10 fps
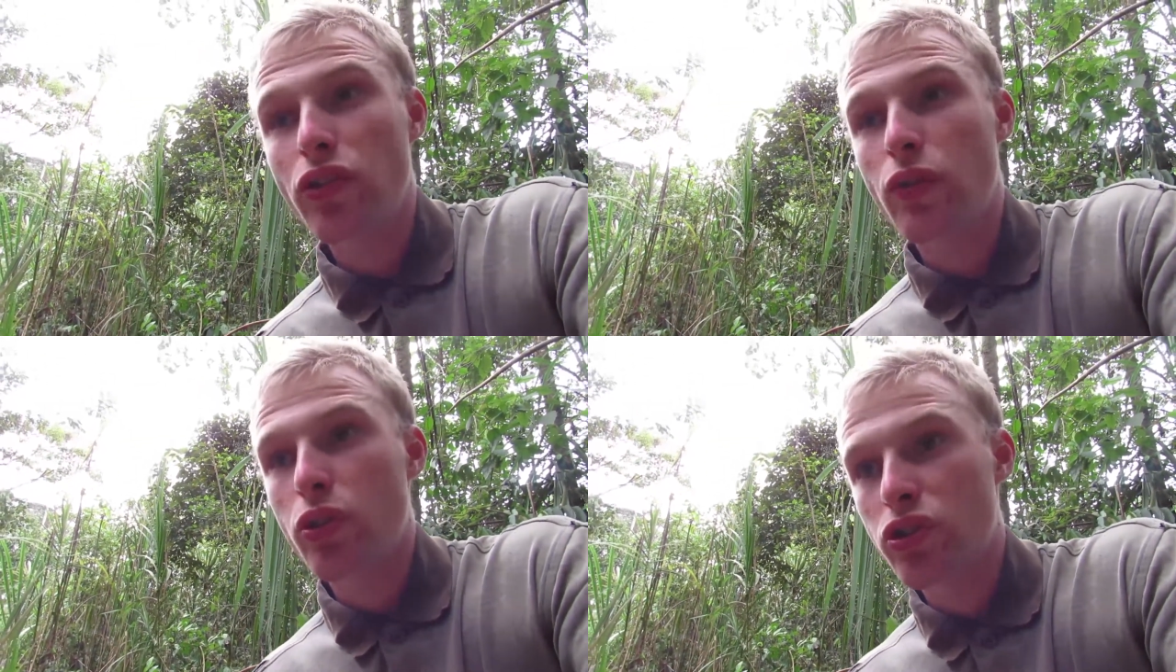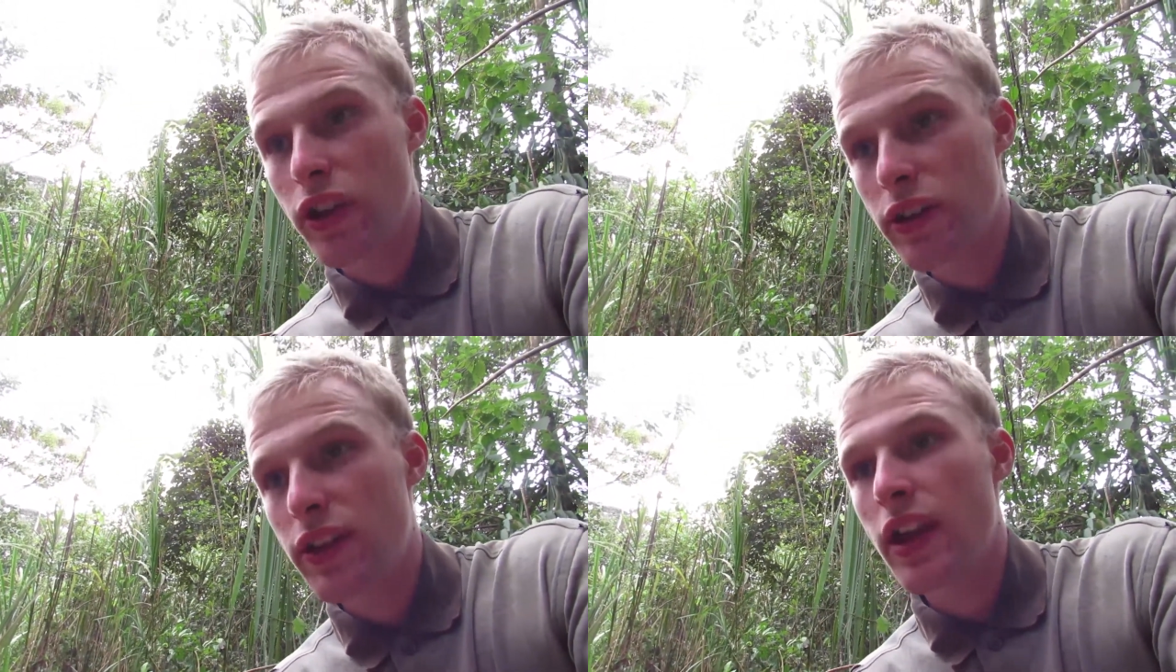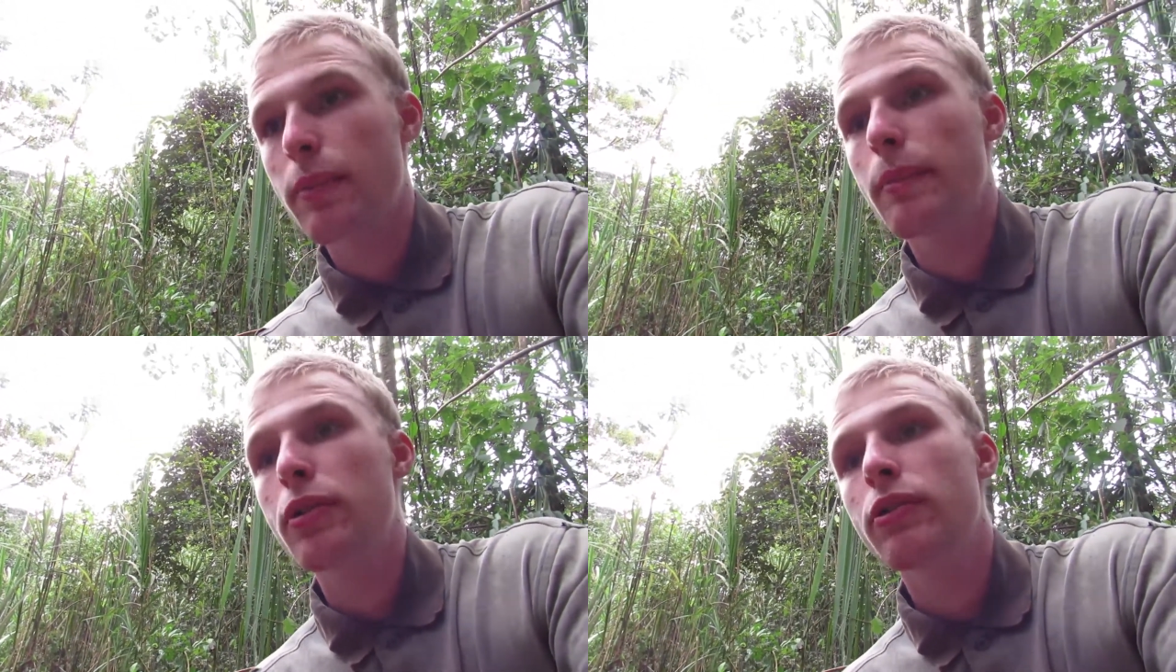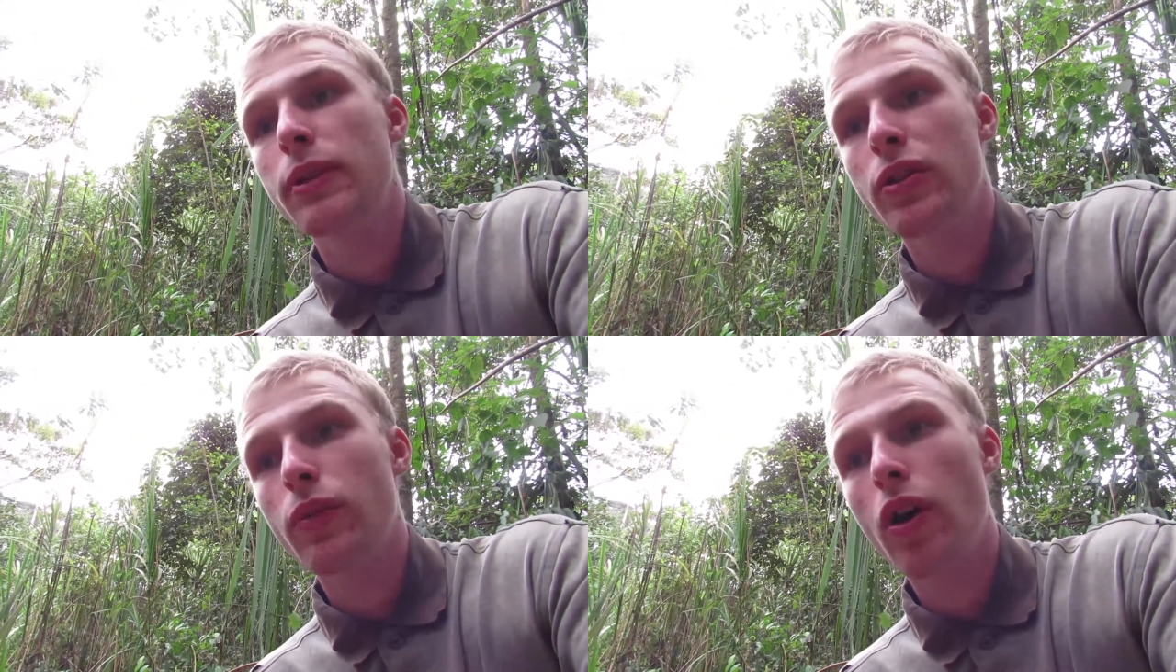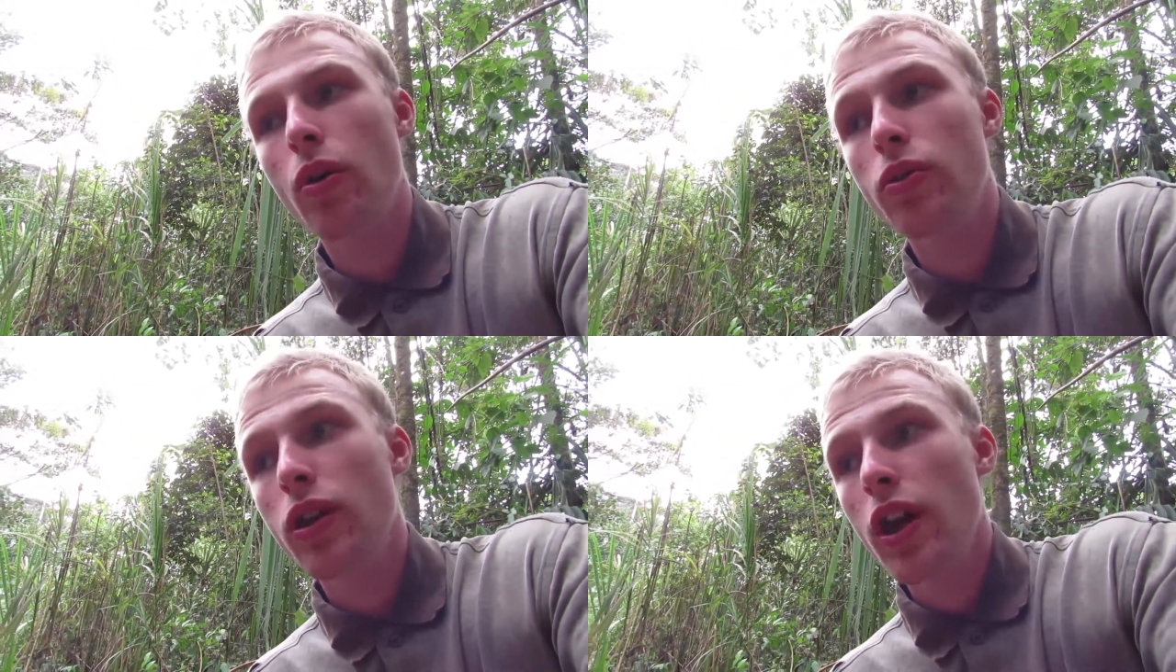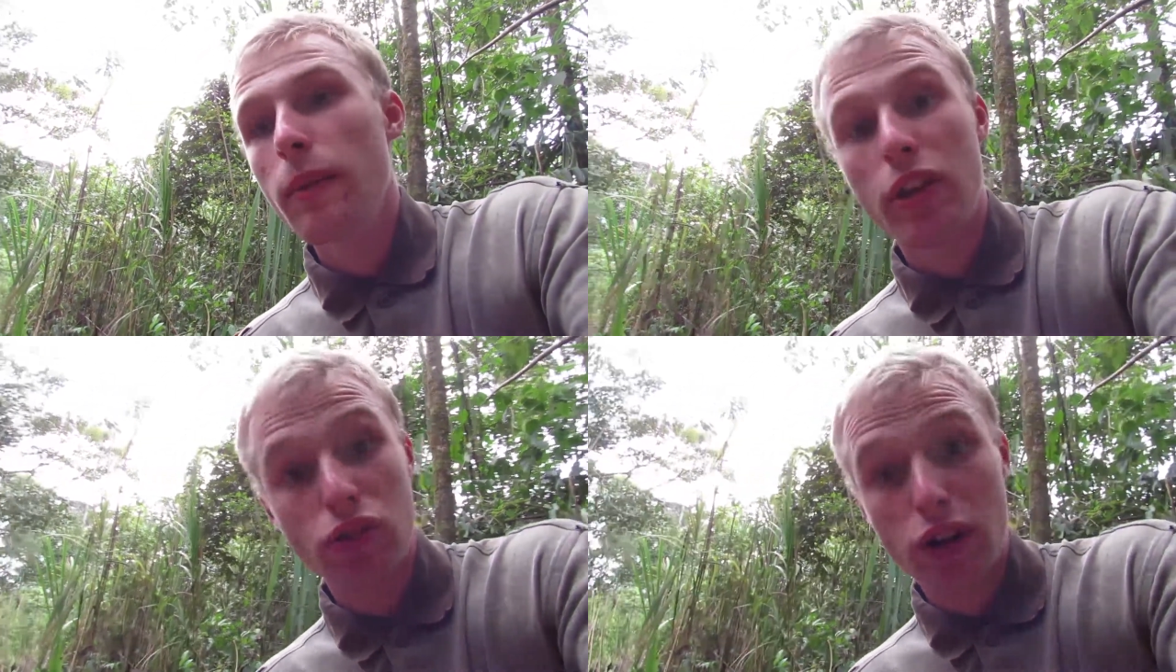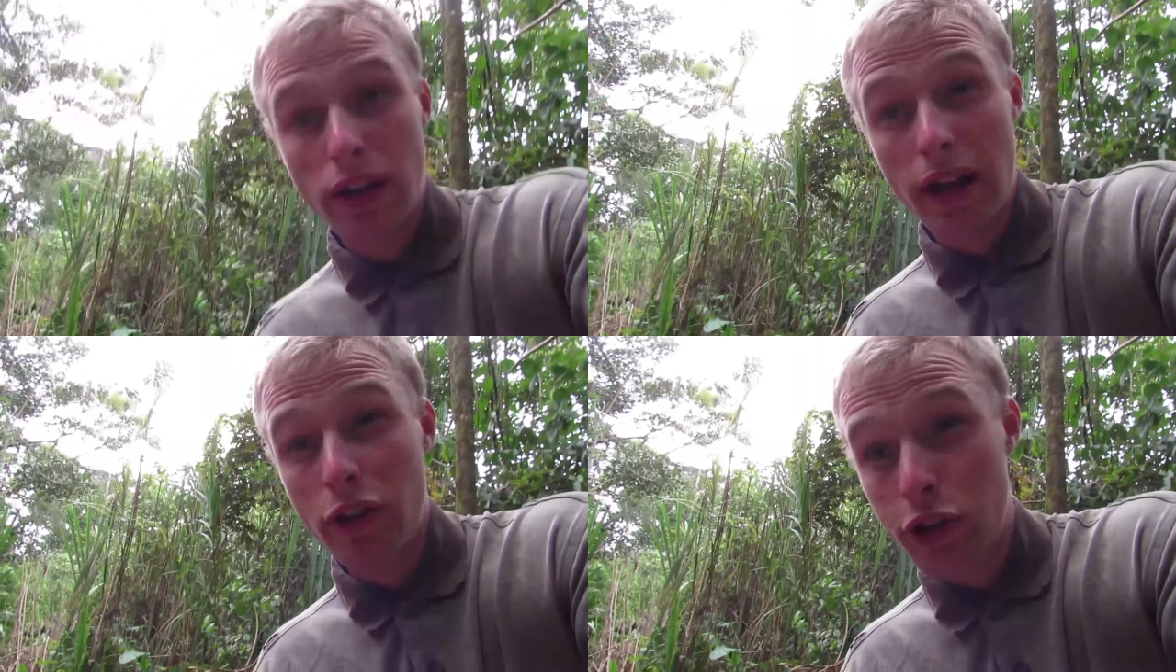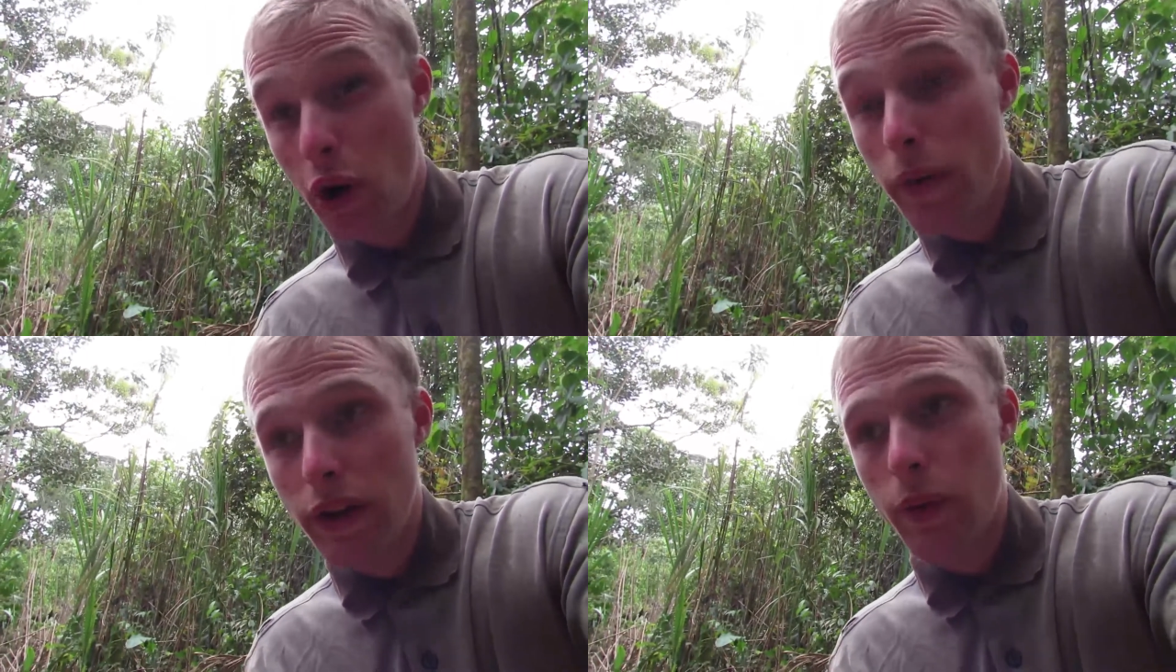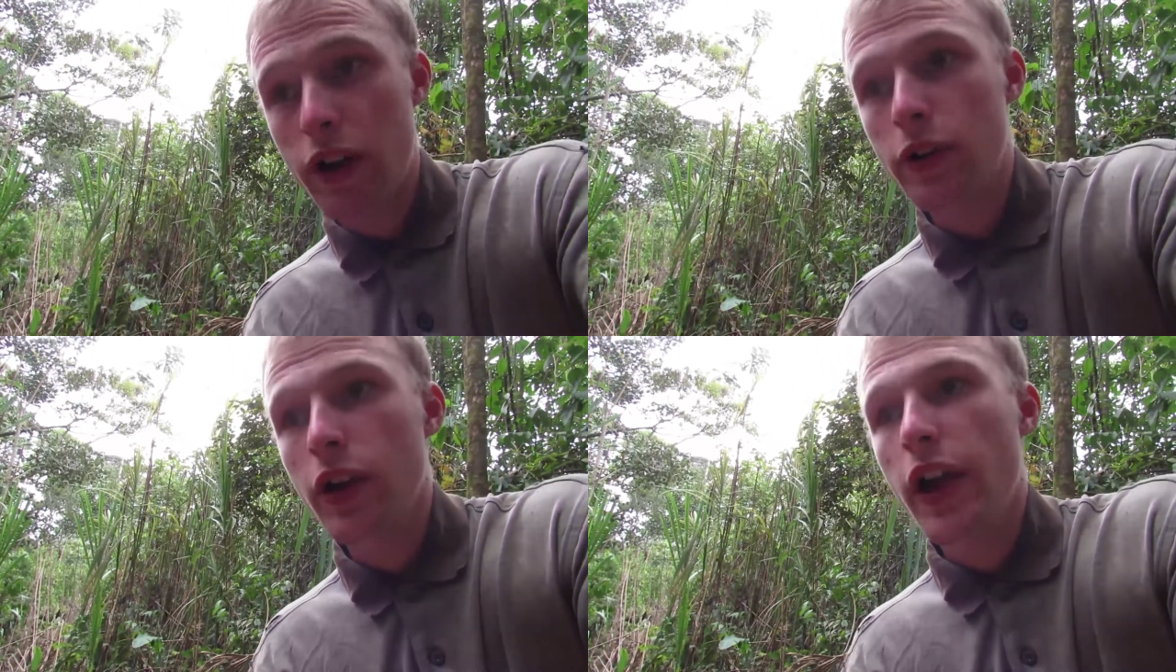of course, so they take them and put them in the road because they're not allowed to go anywhere,